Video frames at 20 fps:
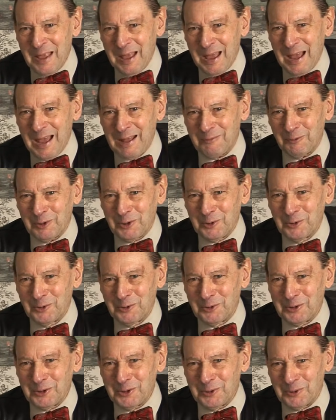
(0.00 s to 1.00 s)
And we
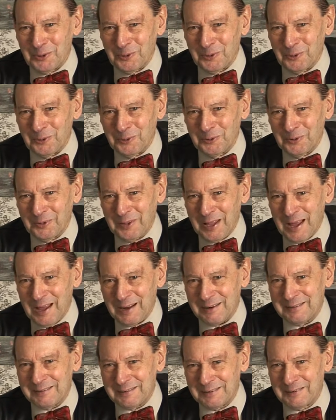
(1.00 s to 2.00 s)
all knew
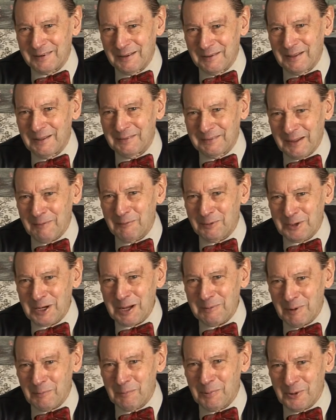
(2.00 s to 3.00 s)
that there would
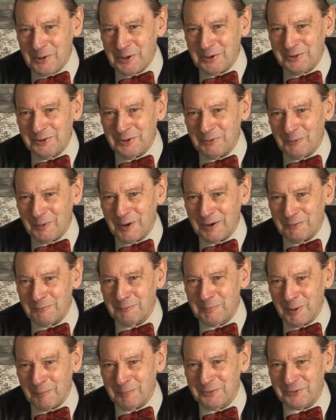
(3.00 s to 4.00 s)
come a point in one
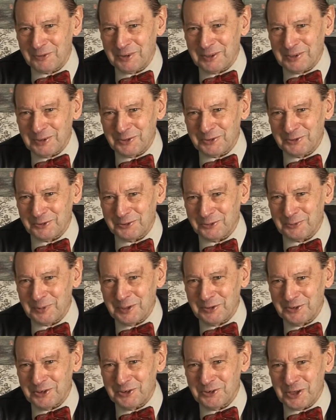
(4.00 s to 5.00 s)
of Pop's rehearsals
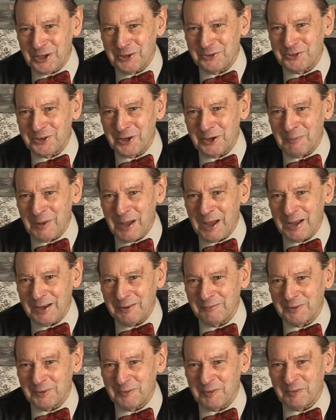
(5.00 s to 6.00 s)
when she changed her
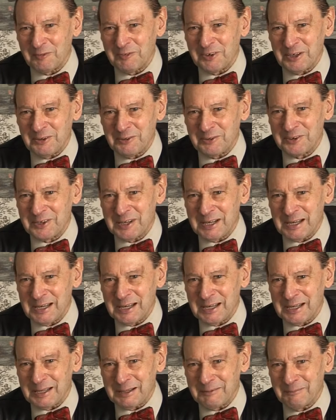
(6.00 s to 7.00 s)
mind for the 15th
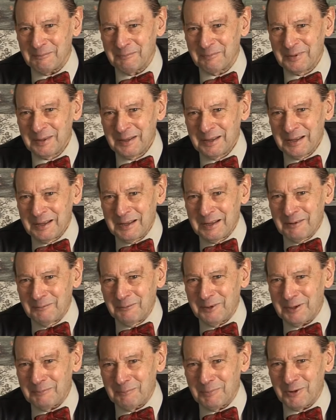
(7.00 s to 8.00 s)
time,
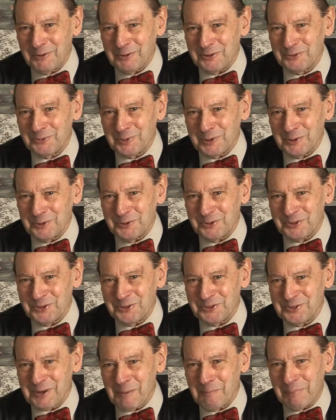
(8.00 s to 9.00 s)
when Boris would lose
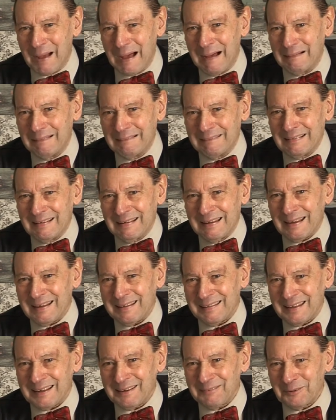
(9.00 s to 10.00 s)
his temper
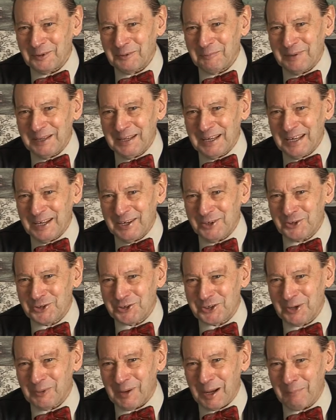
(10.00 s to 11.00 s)
and there would be a
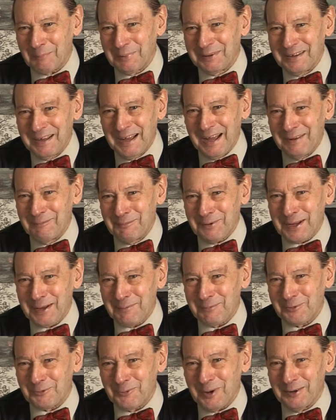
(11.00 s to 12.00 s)
show up. And
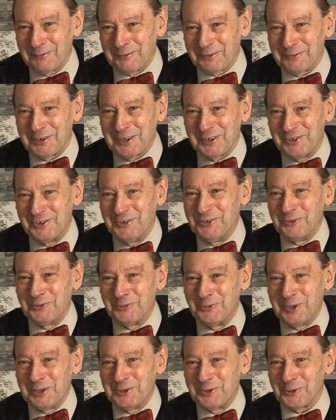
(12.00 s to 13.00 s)
perhaps one of the
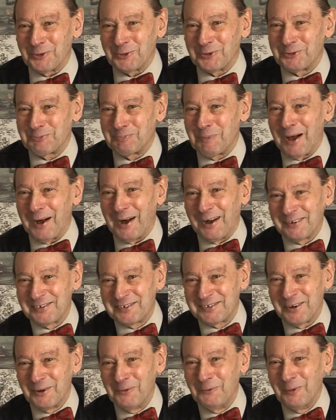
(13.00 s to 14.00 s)
reasons we took part
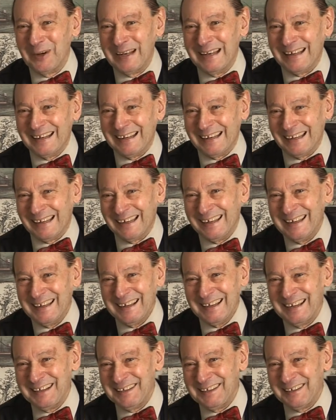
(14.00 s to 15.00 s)
so willingly
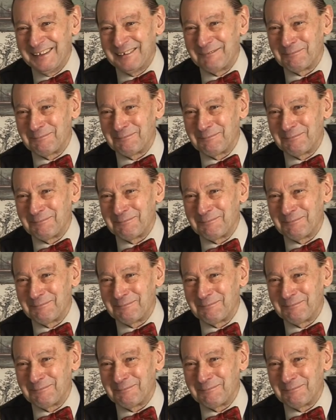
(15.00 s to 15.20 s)
in these